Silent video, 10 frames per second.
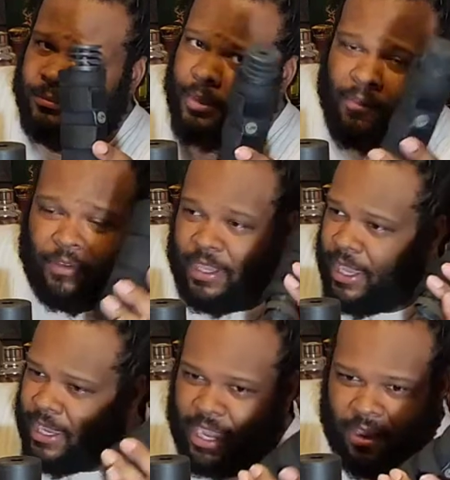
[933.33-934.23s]
I have
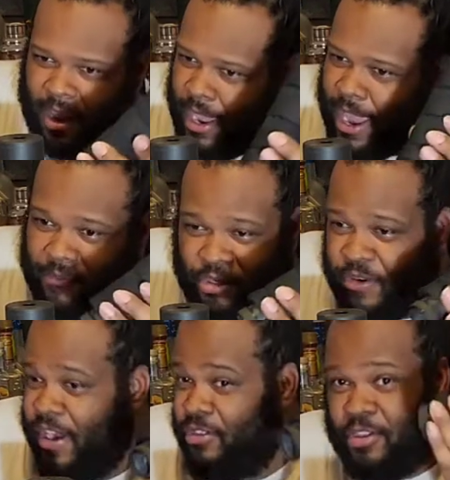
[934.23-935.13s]
a
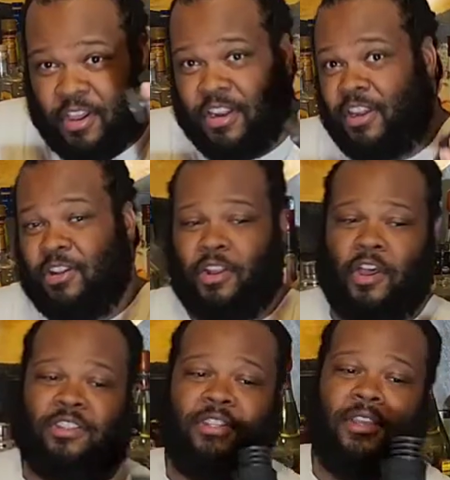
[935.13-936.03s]
train of thought and I done
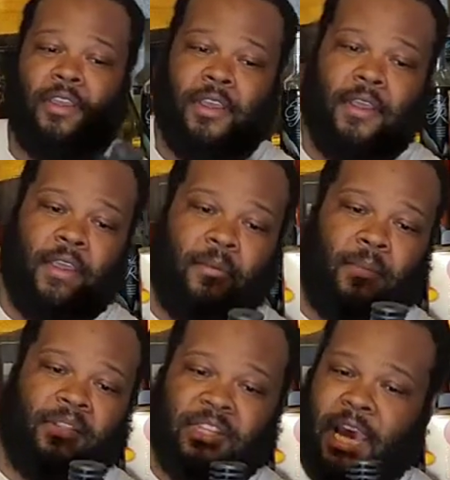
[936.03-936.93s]
lost it,
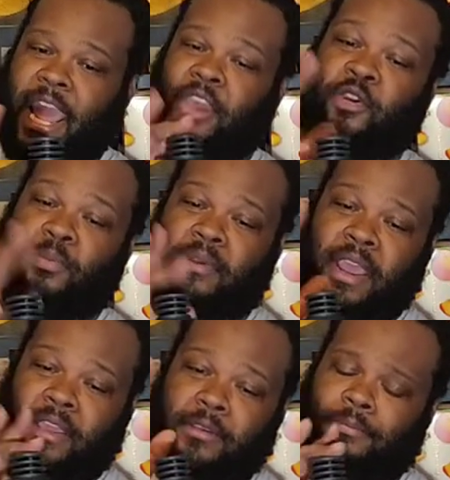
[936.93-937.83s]
but this anchor
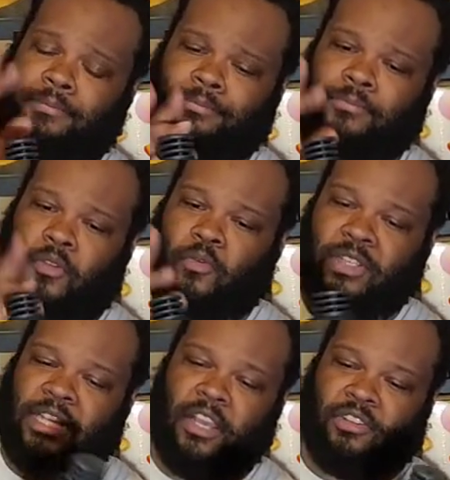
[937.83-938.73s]
break,
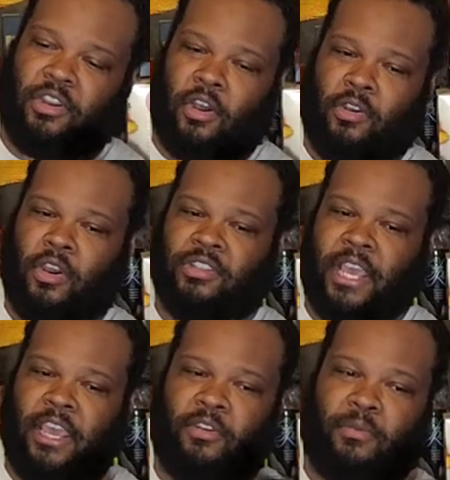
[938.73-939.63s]
what sounds are called,
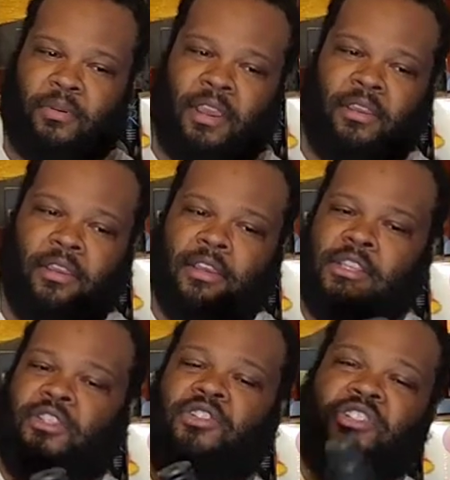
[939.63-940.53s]
calls anchor break. So